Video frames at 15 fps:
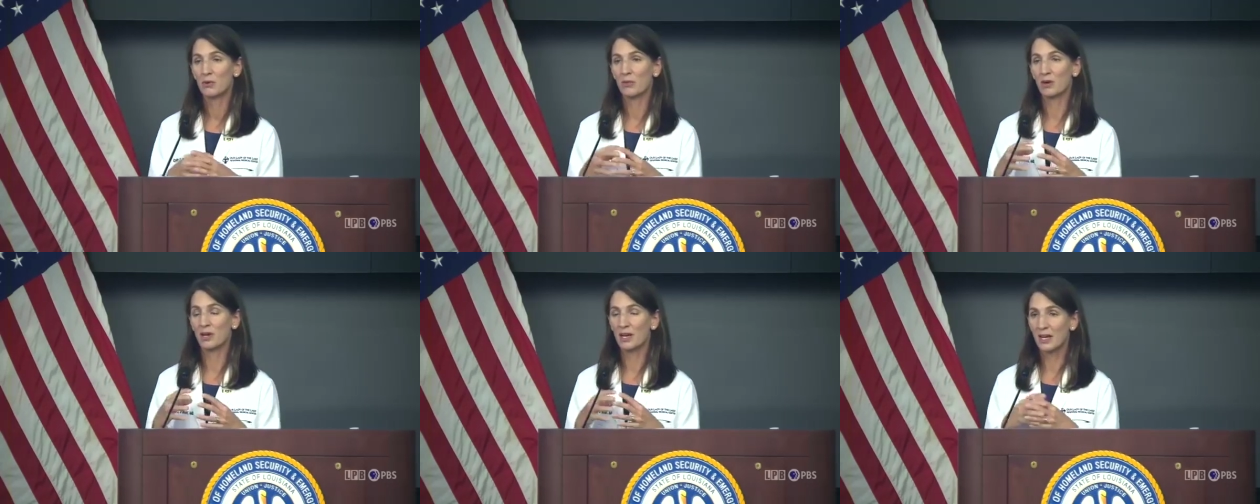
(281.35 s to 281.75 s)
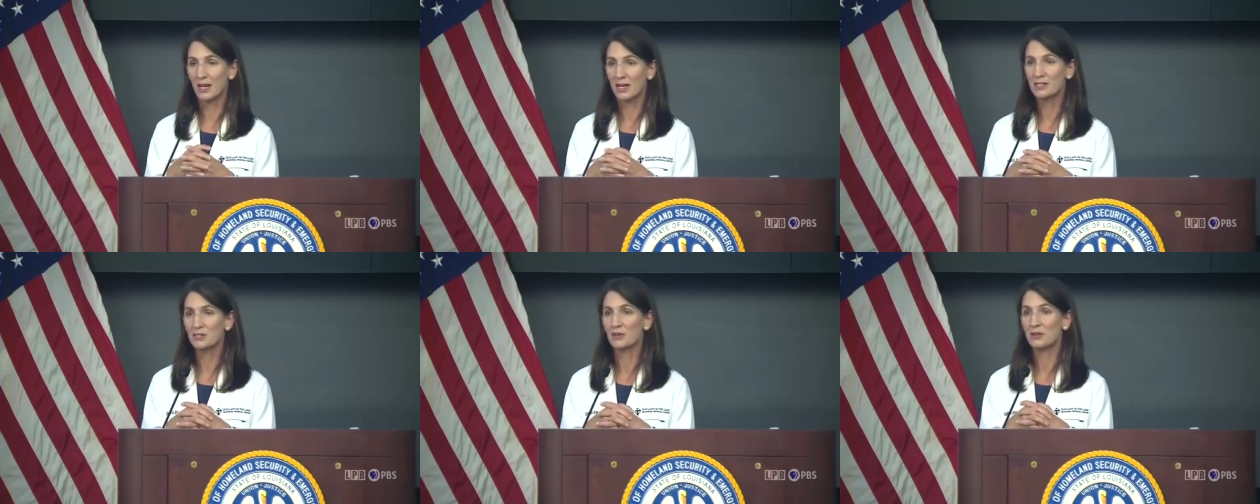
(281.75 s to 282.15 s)
We're going to
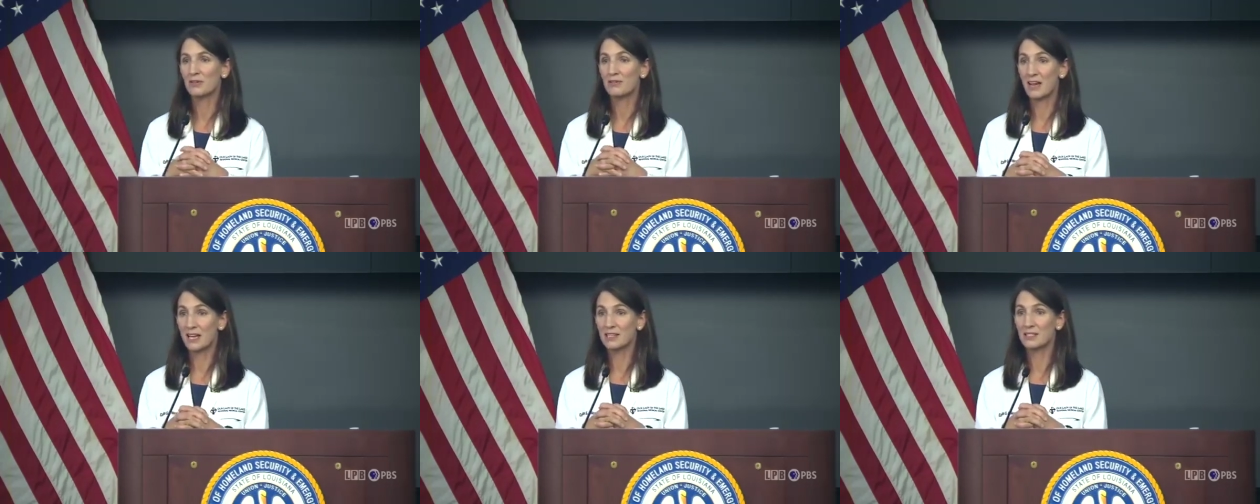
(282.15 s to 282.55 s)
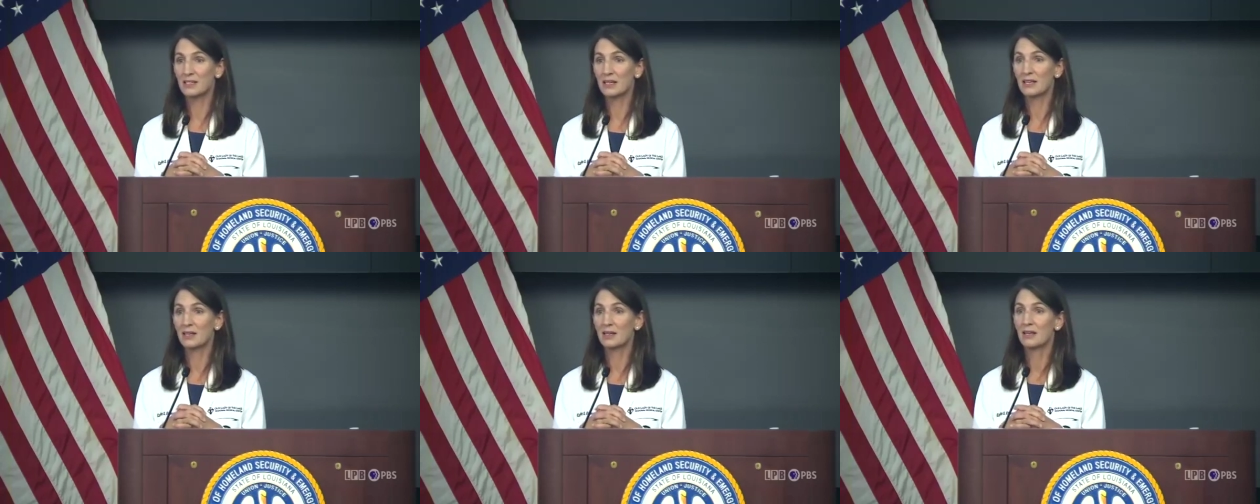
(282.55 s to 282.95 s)
ask you to
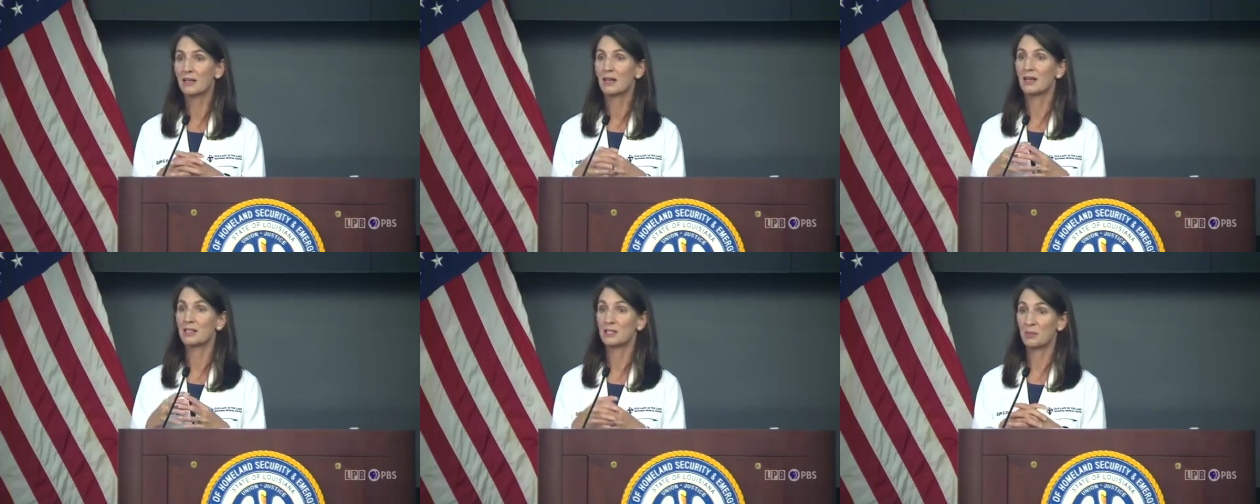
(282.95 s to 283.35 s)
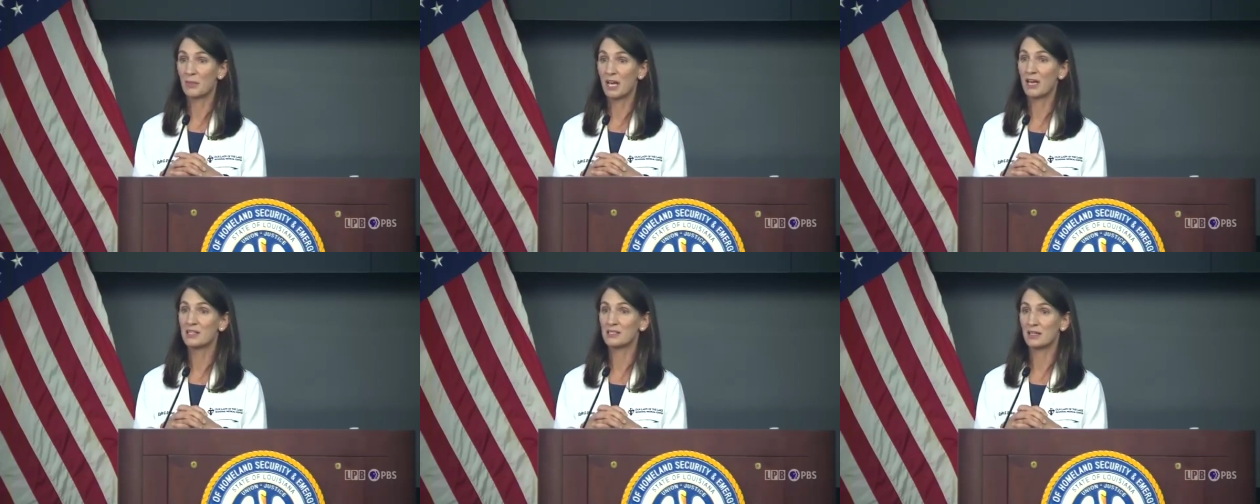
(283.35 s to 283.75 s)
vaccinate and to
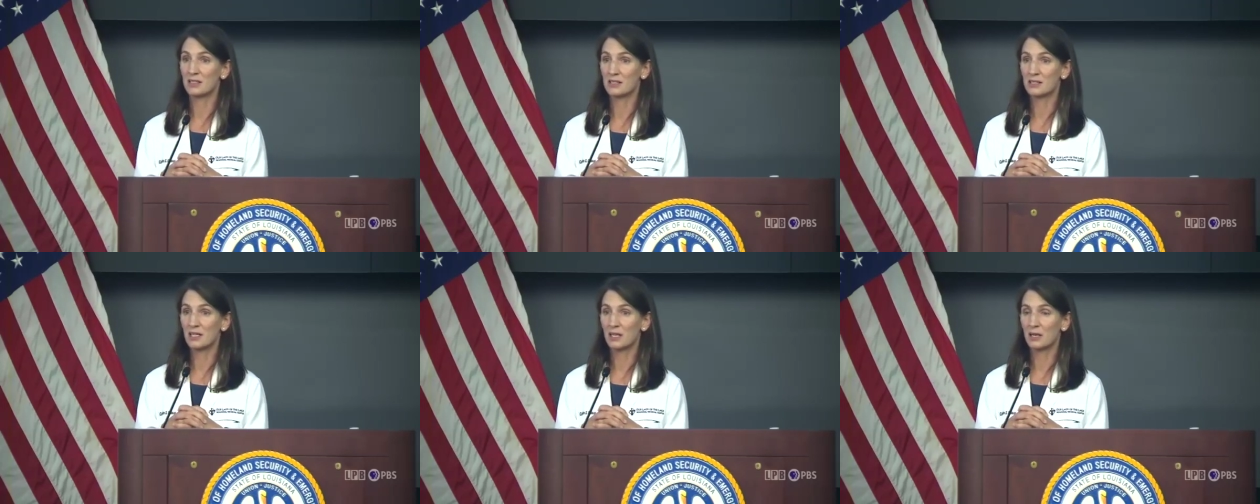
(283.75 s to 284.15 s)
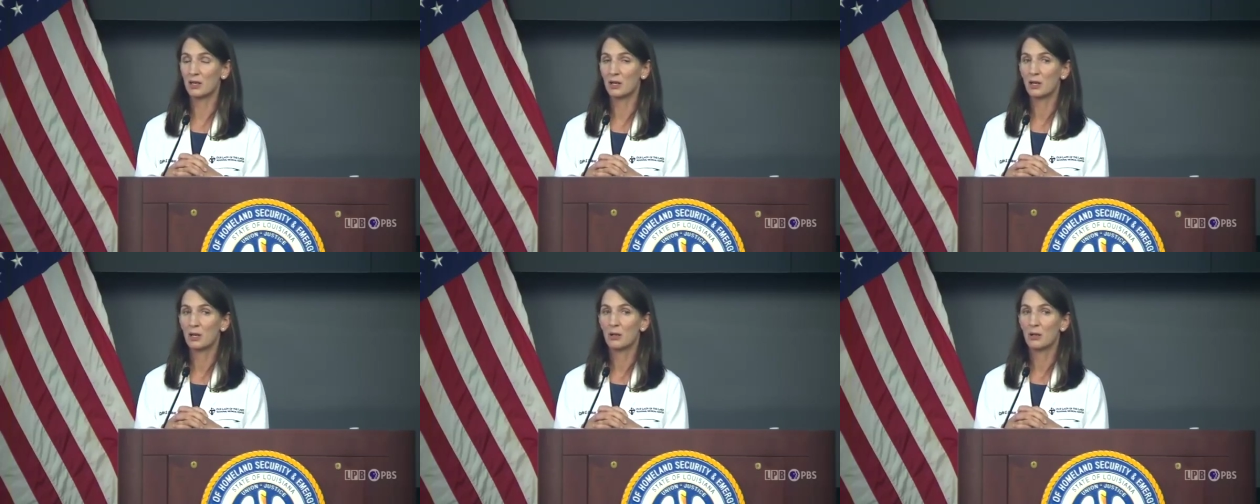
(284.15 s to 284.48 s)
mask instead.